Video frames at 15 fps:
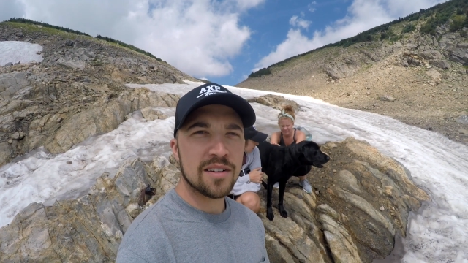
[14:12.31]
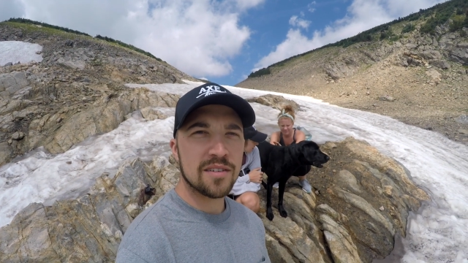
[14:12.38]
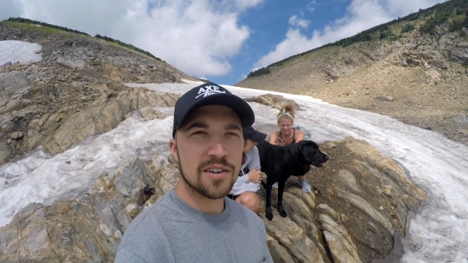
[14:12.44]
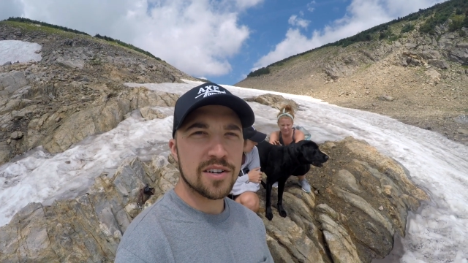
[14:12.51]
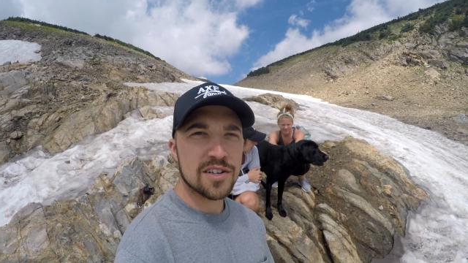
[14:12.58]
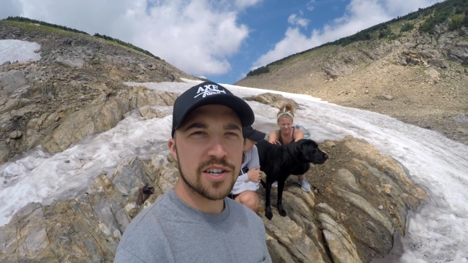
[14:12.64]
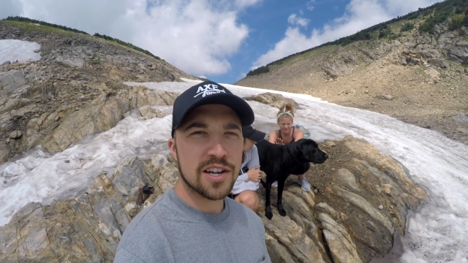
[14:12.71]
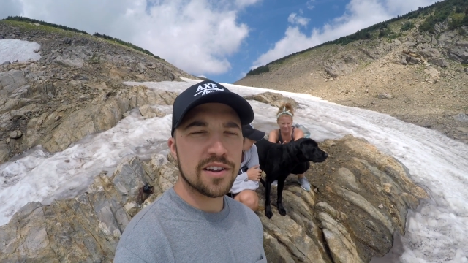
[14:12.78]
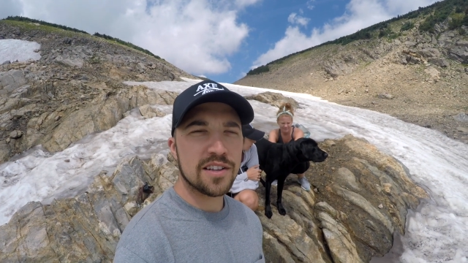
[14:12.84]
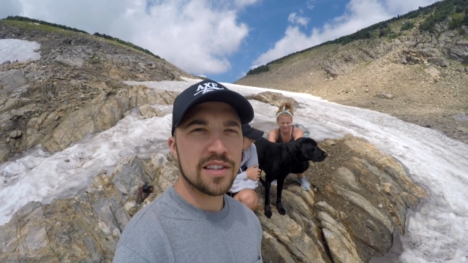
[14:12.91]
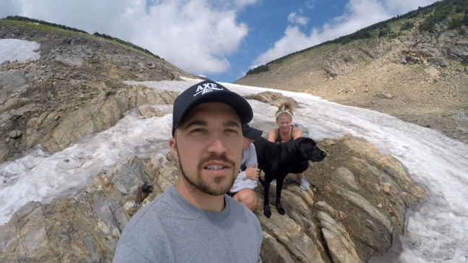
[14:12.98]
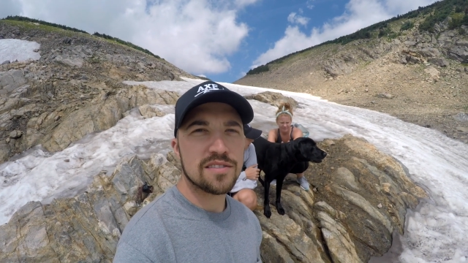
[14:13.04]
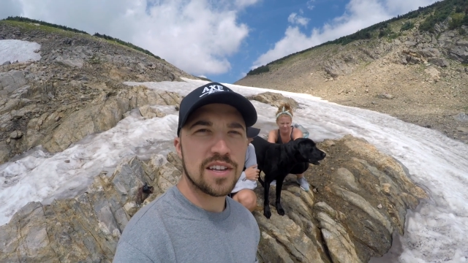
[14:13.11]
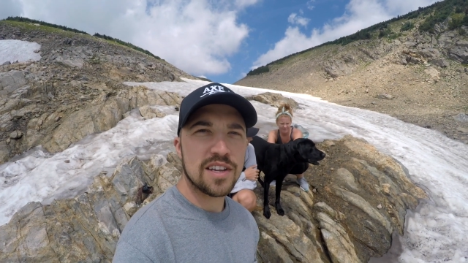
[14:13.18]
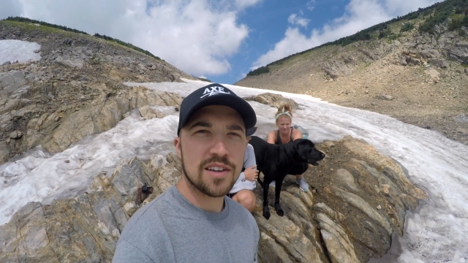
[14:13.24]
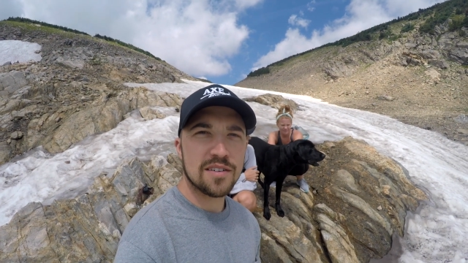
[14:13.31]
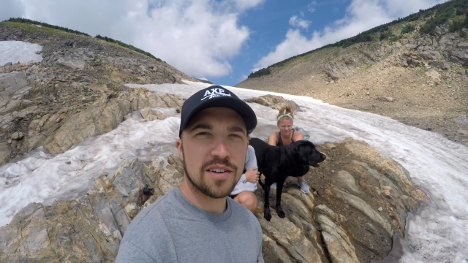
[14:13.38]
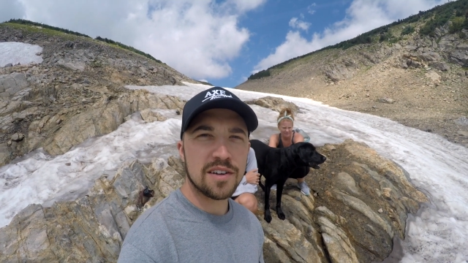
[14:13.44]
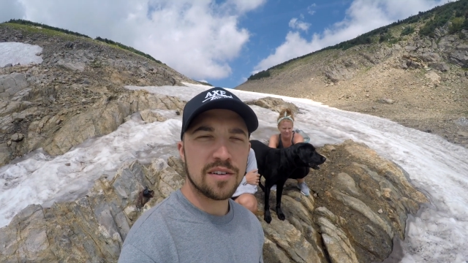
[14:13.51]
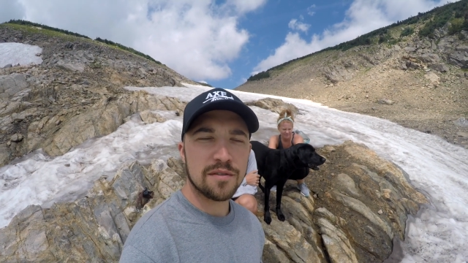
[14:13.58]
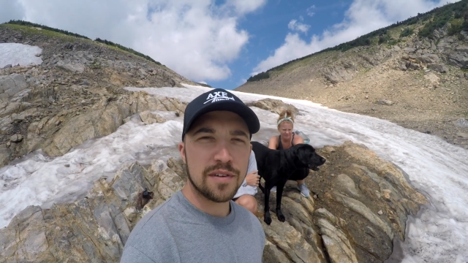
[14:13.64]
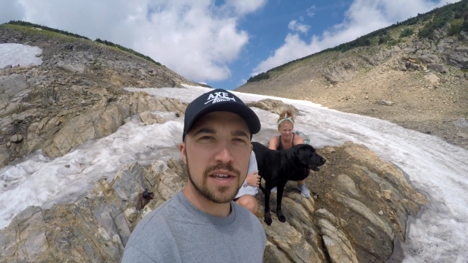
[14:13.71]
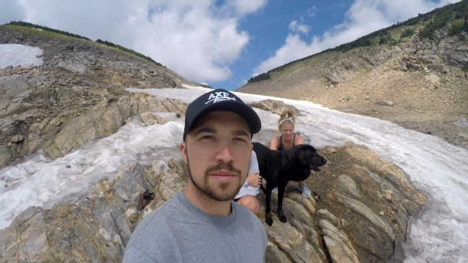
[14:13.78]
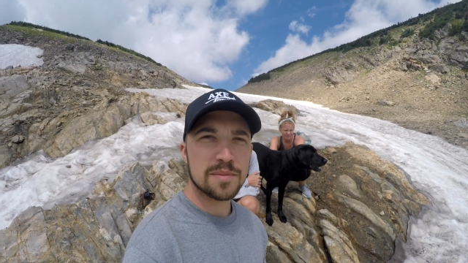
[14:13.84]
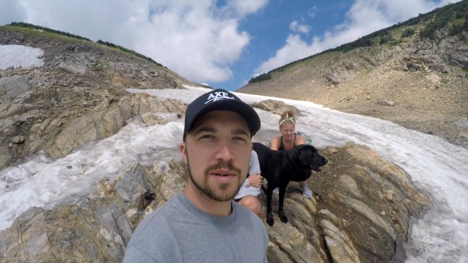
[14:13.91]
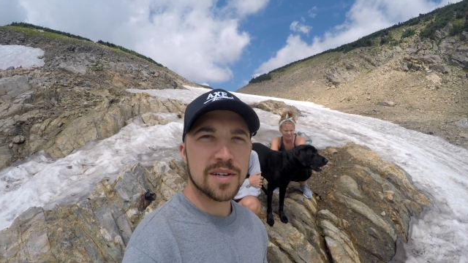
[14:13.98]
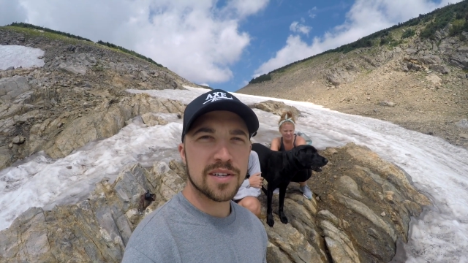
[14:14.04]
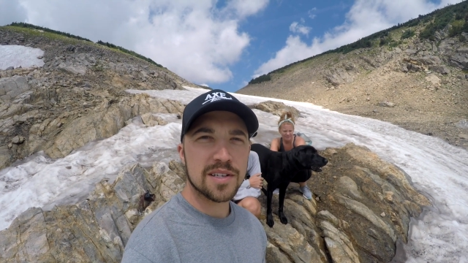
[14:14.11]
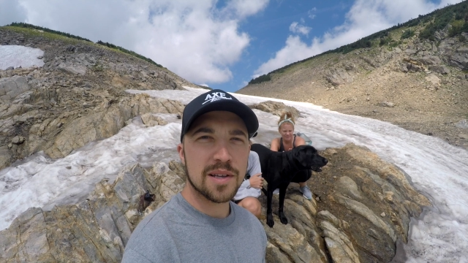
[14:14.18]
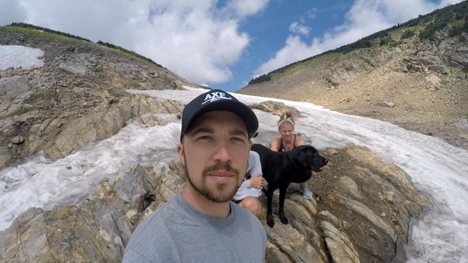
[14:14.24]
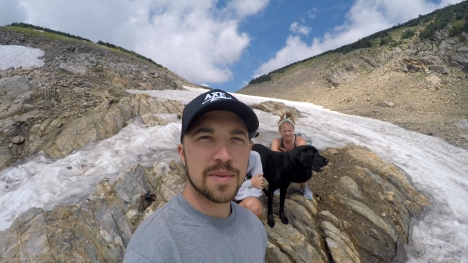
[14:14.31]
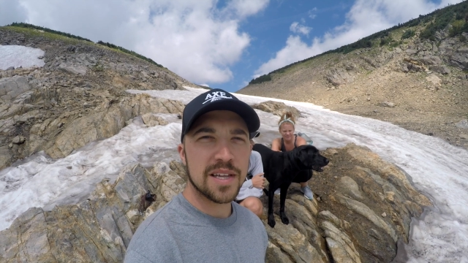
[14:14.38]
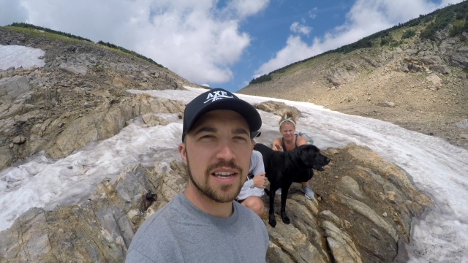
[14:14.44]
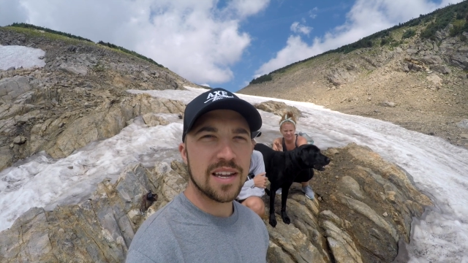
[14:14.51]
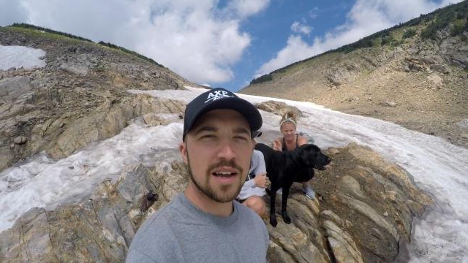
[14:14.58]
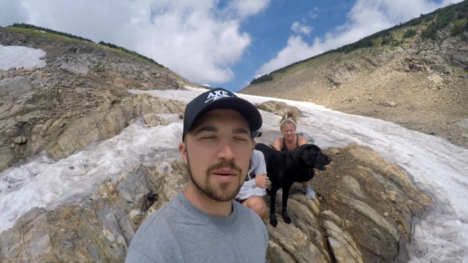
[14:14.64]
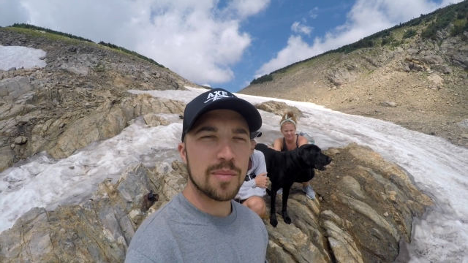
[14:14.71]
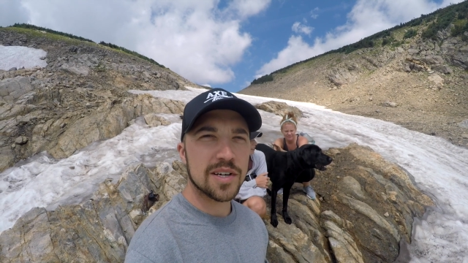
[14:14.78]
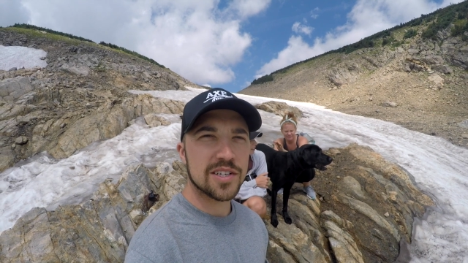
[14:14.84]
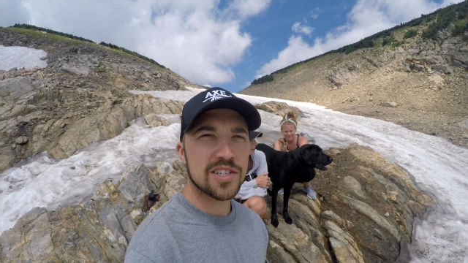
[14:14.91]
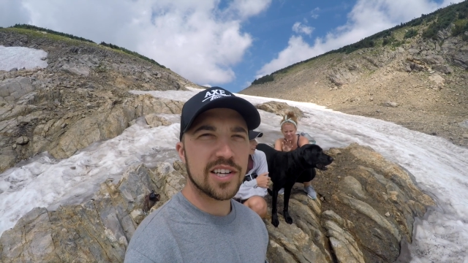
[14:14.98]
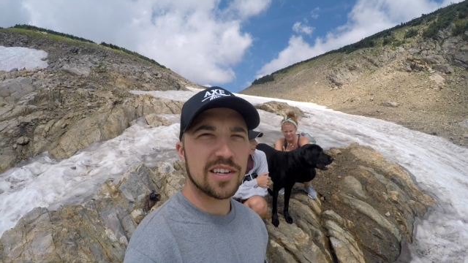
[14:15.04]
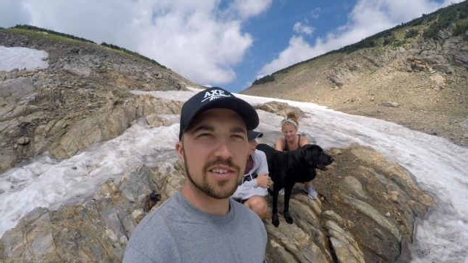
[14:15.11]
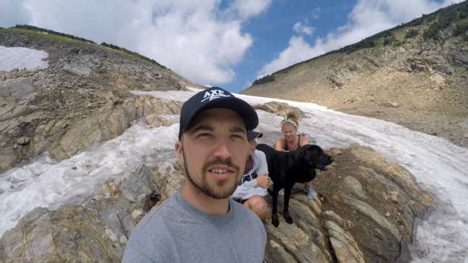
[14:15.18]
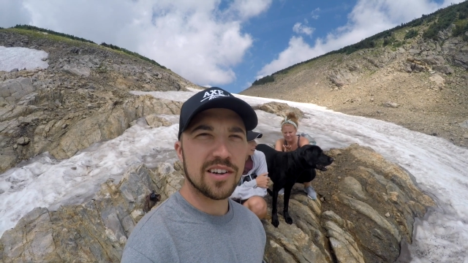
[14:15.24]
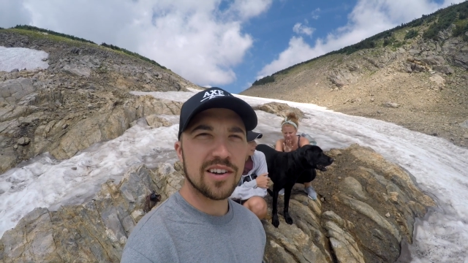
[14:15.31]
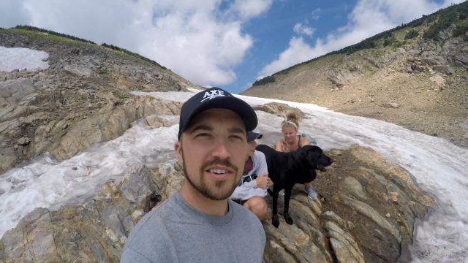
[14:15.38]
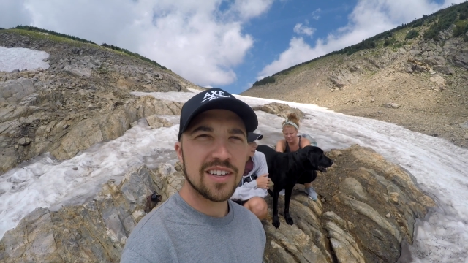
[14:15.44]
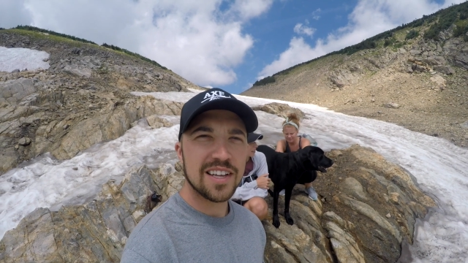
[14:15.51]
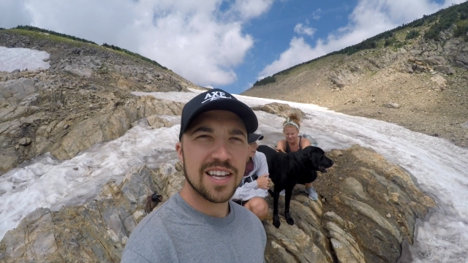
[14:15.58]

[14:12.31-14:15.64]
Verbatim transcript: or sharing this video on your Facebook or something to help our channel grow.